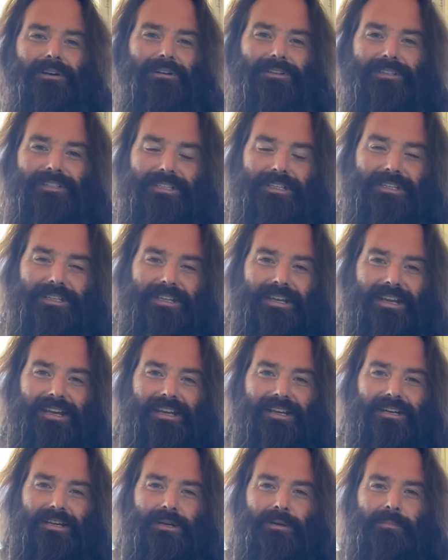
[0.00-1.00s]

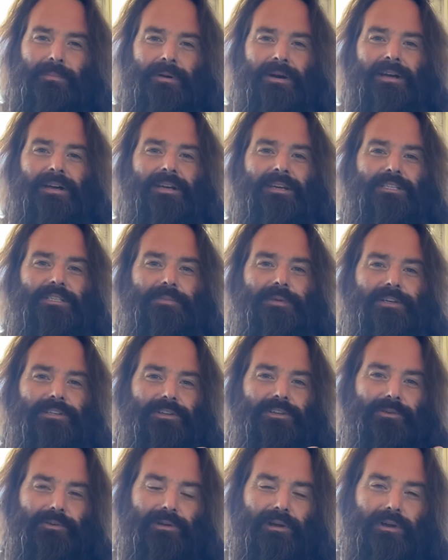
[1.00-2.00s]
Today, by
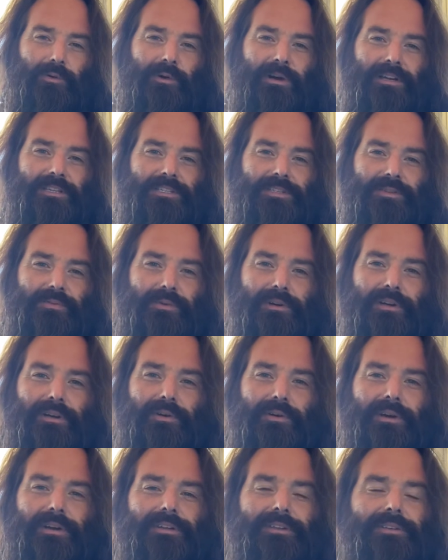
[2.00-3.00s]
special request, we're
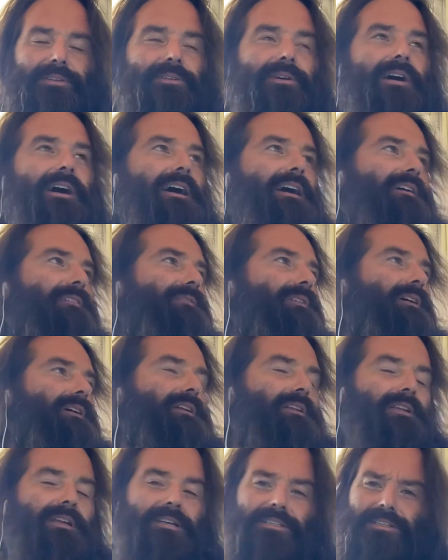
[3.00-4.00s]
going to have a
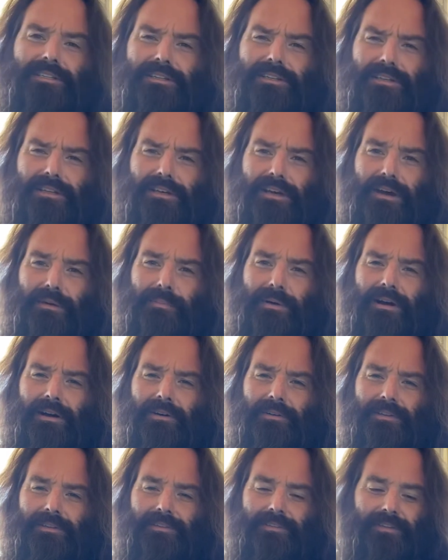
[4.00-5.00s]
lesson
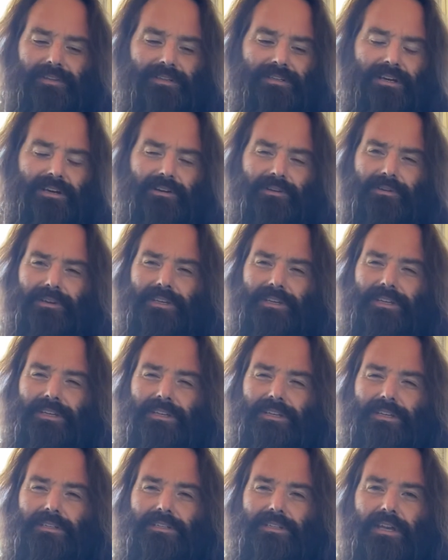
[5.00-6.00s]
about the tarot
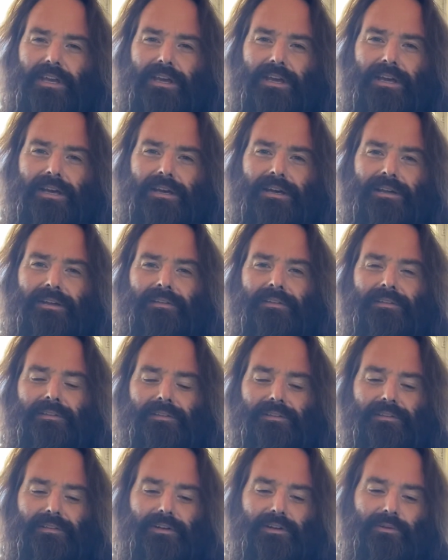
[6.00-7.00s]
keys and
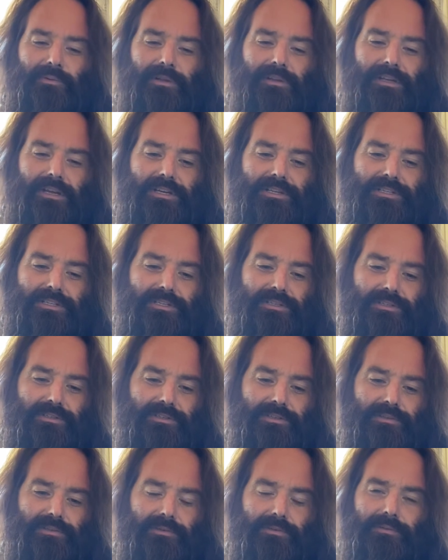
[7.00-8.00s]
their relation
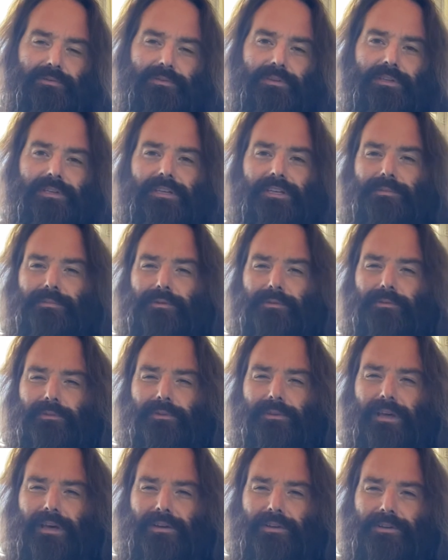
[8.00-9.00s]
to the Hebrew
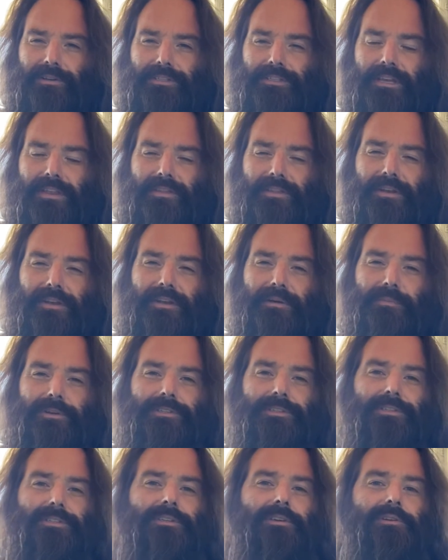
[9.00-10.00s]
letters and the
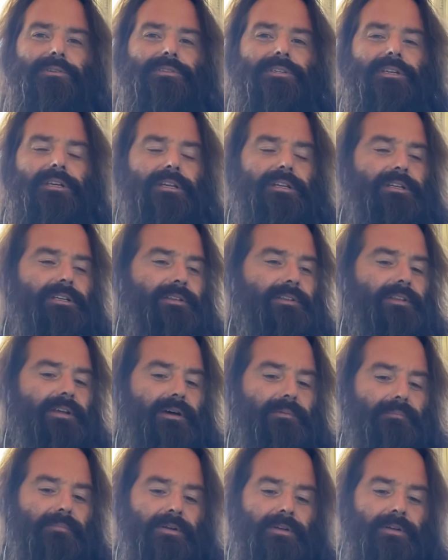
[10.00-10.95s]
numbers associated to them.